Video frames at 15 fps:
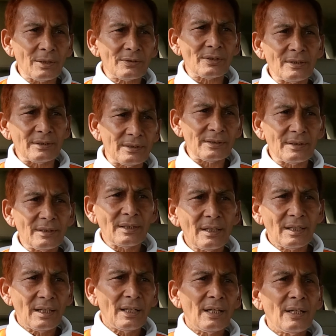is bound
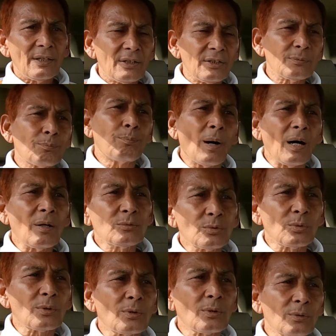to pass through
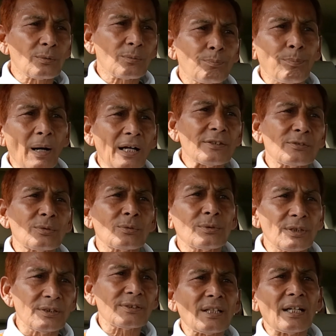these kind of
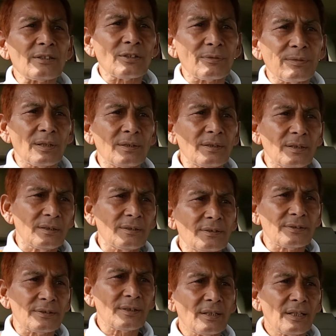hurdles.
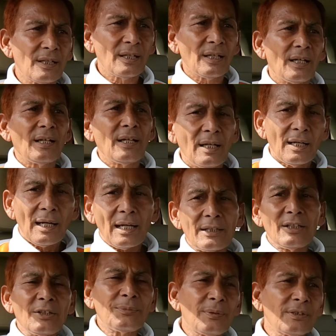And if he's a timid
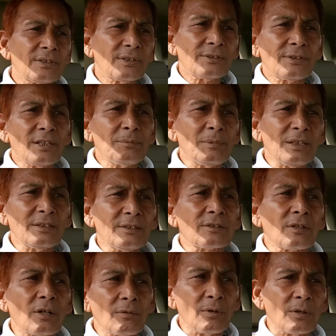coward,
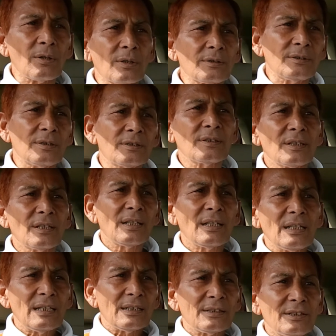the easiest thing
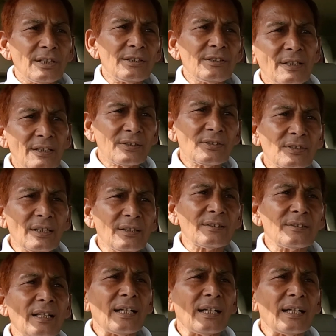is that they will quit